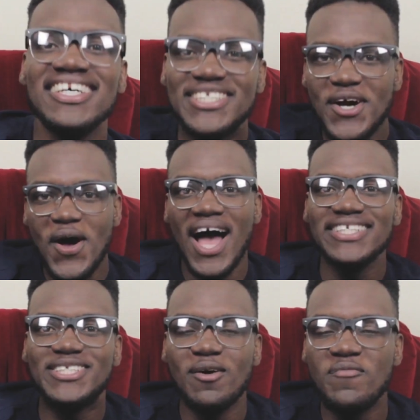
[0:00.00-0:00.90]
So
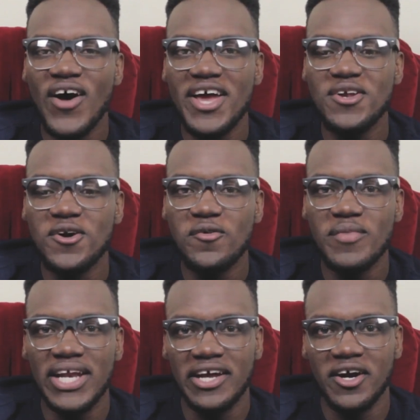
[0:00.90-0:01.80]
at some point now,
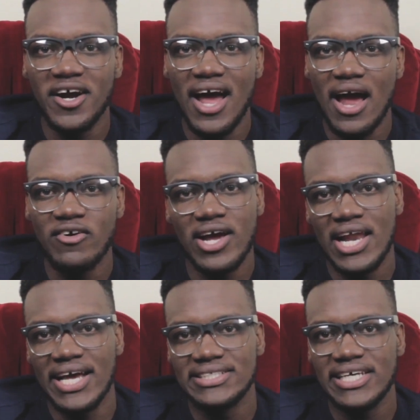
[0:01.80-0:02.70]
I
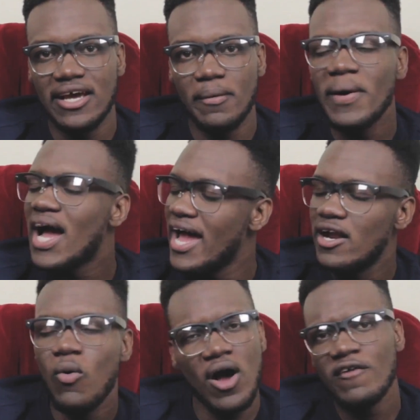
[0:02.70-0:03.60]
realized say I
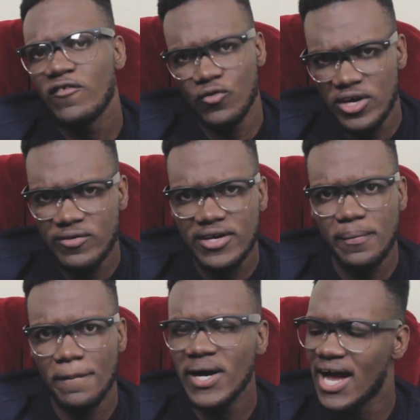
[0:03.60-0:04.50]
kind of want for wee-wee,
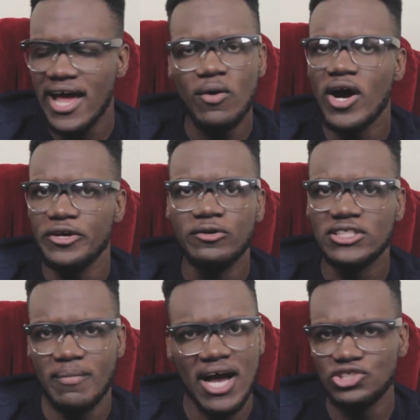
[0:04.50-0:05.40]
I kind of want to
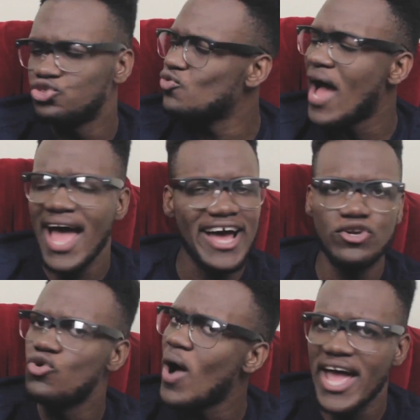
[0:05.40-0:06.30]
use the bathroom. I
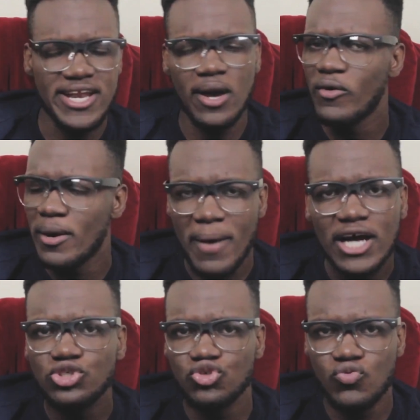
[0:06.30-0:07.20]
had no idea where the
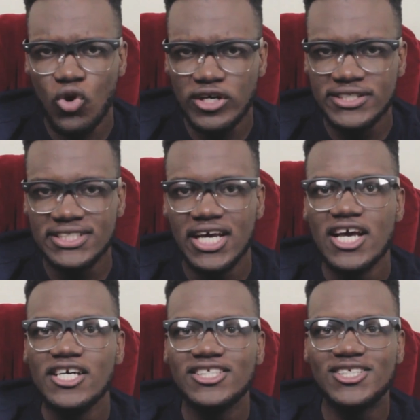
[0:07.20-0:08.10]
bathroom was,
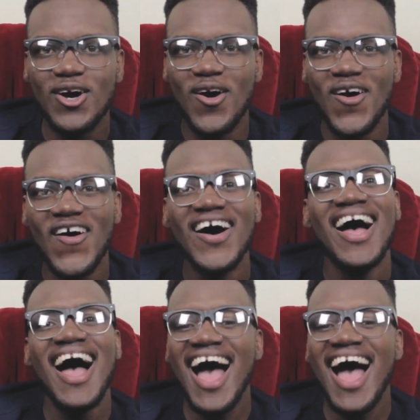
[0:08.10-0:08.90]
so